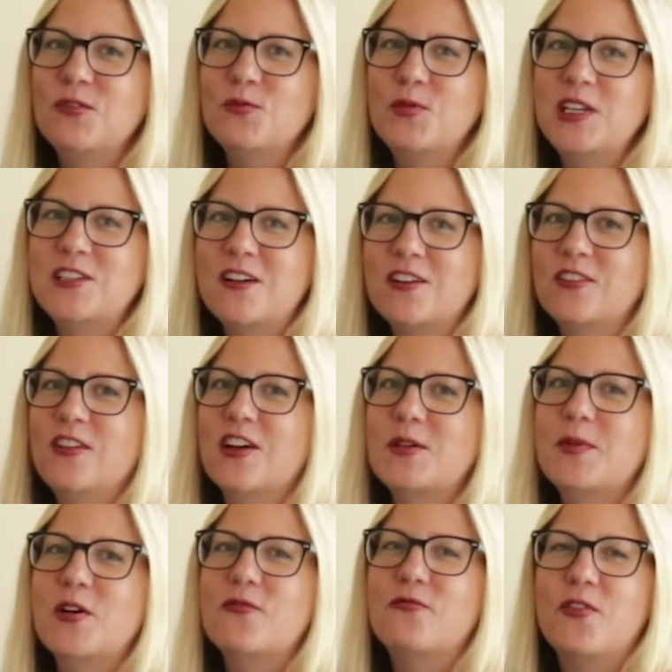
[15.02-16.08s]
we talk a lot
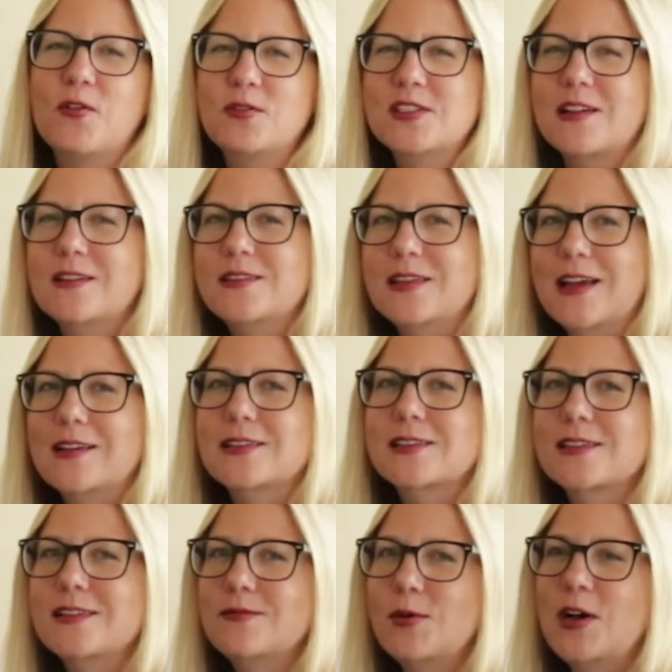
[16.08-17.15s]
about phones on
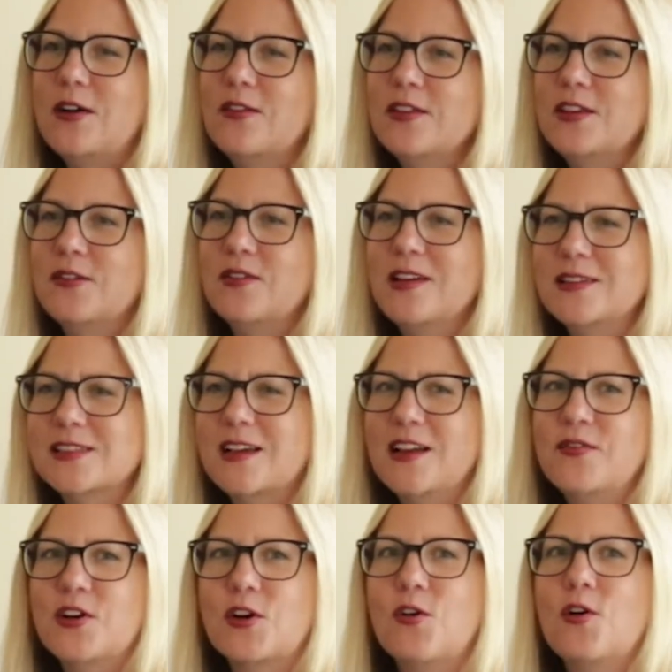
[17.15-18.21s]
desks, and while that's kind
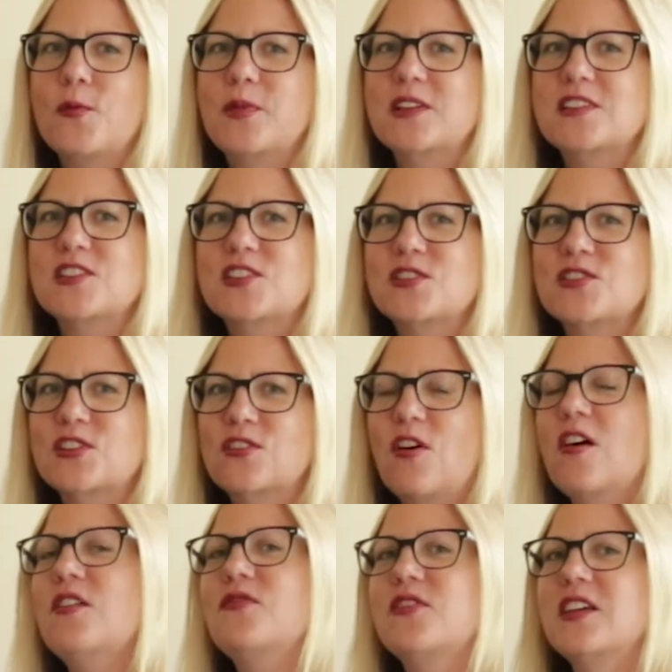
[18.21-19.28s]
of our core business, there's a
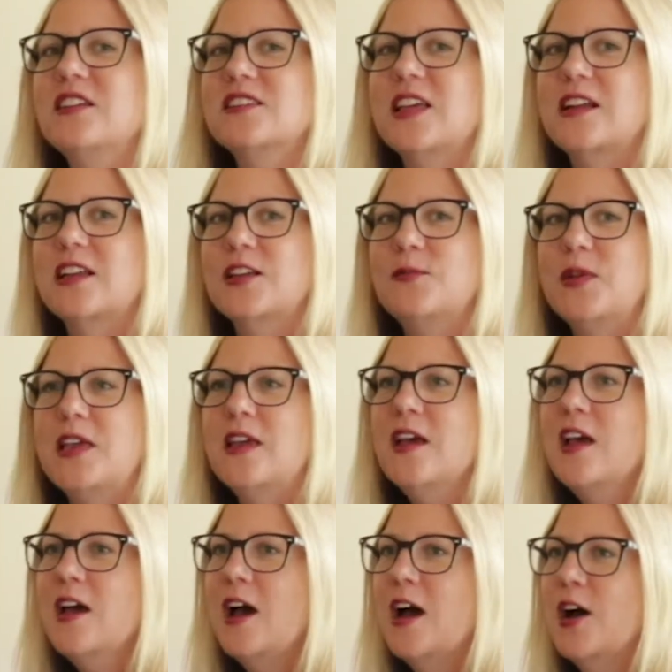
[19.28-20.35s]
lot of things that can be
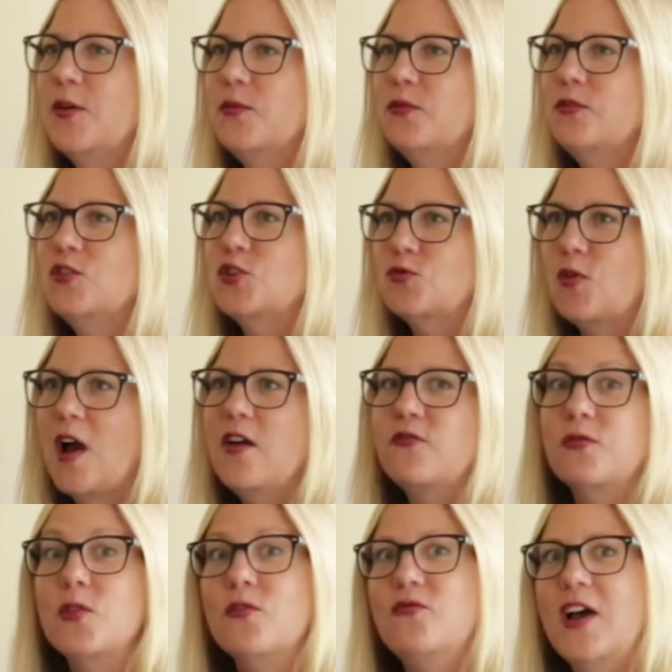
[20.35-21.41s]
derived
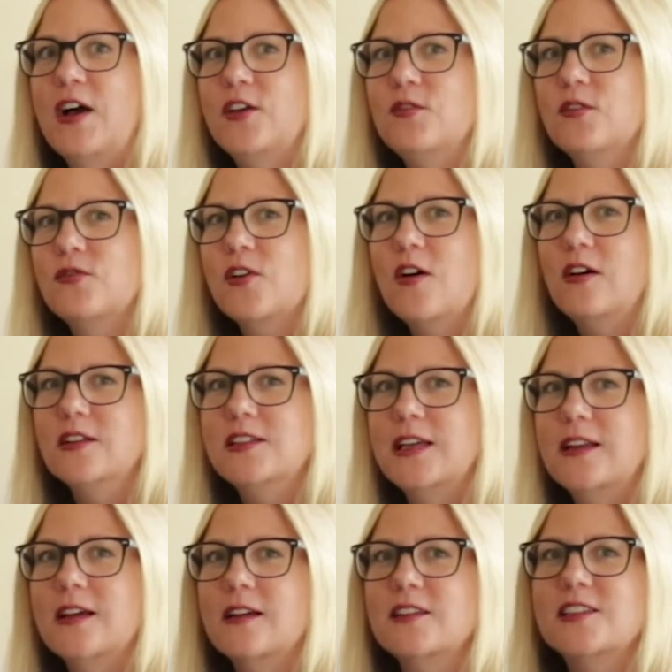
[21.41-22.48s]
from the value of call
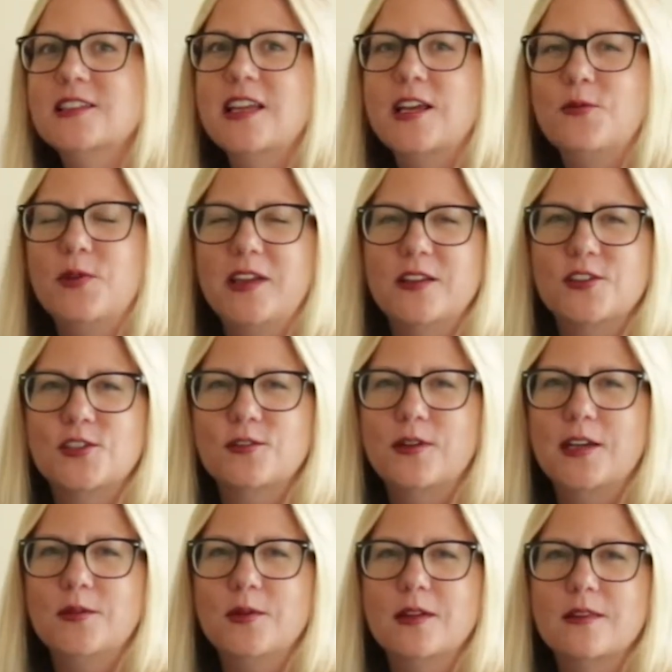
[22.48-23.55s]
data. Today we
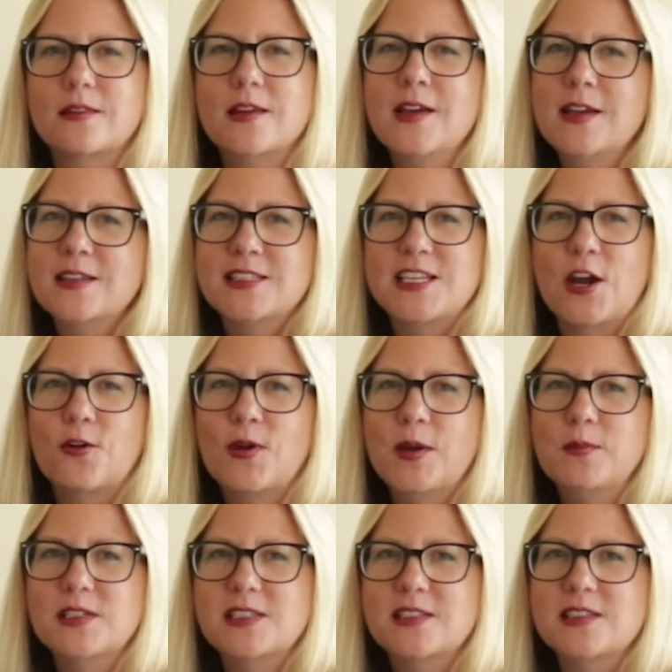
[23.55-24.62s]
integrate with
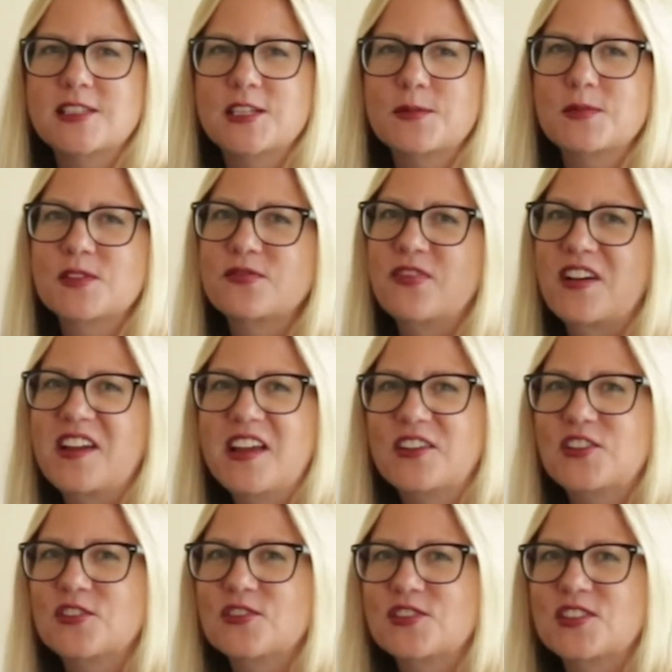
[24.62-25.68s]
CRM systems,
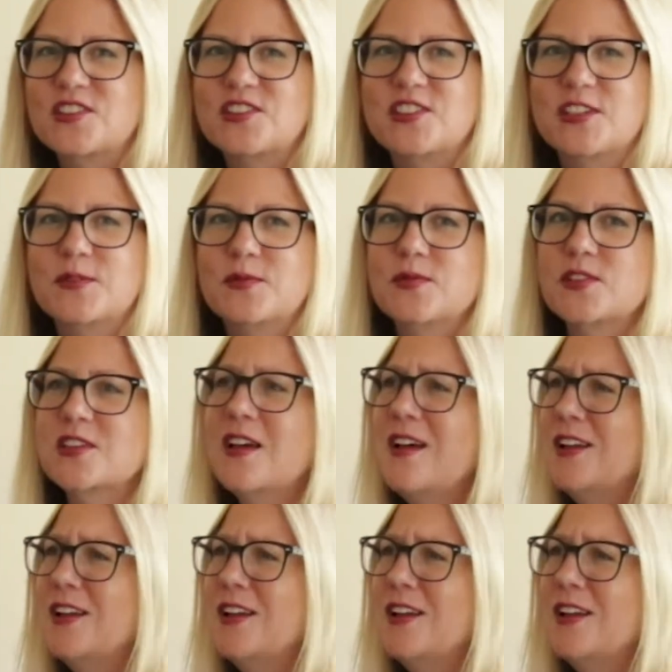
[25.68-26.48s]
financial systems,